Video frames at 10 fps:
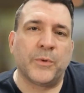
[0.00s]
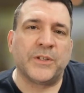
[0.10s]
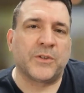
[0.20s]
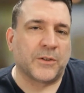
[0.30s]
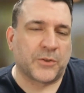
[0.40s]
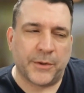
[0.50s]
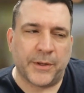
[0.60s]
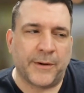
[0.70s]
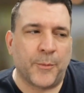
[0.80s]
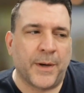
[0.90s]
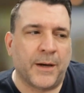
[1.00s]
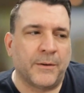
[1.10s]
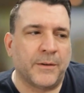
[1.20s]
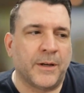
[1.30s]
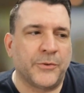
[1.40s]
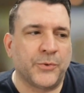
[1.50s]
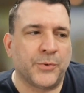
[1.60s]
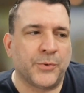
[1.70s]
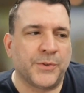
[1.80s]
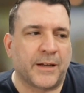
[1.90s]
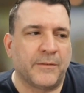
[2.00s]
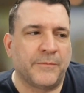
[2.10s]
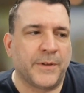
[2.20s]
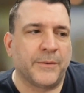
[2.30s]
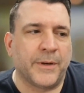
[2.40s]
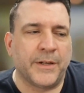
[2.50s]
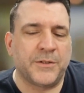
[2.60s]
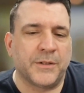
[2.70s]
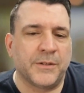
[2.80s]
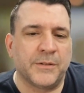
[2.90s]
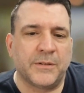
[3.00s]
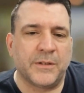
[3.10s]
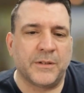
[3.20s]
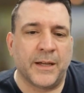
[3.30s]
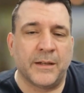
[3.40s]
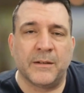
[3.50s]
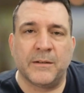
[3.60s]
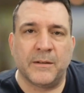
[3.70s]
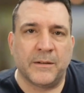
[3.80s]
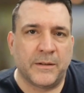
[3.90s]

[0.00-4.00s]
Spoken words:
We talked earlier about dual stack configurations and